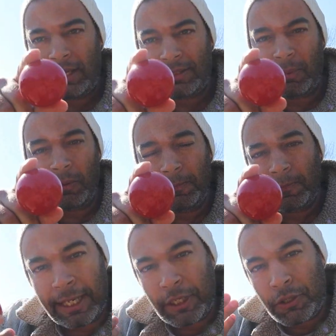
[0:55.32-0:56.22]
Here's the ball.
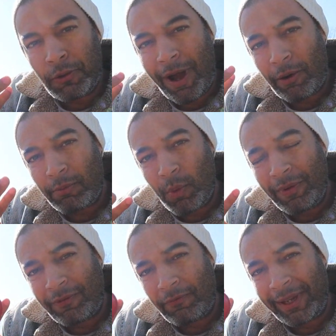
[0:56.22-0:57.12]
Now you know how to move
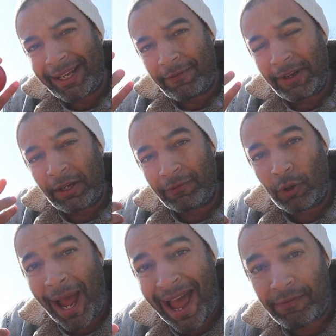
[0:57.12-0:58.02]
it from finger to finger. If
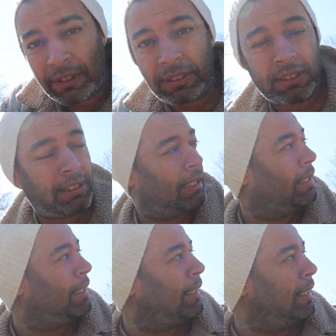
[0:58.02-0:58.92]
you haven't,
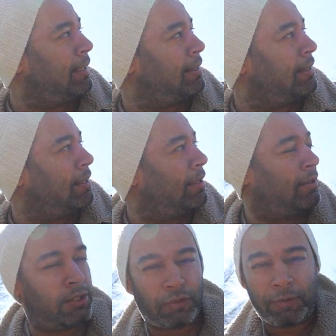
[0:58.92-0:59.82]
click
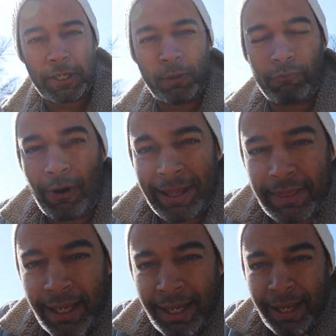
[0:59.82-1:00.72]
this video right there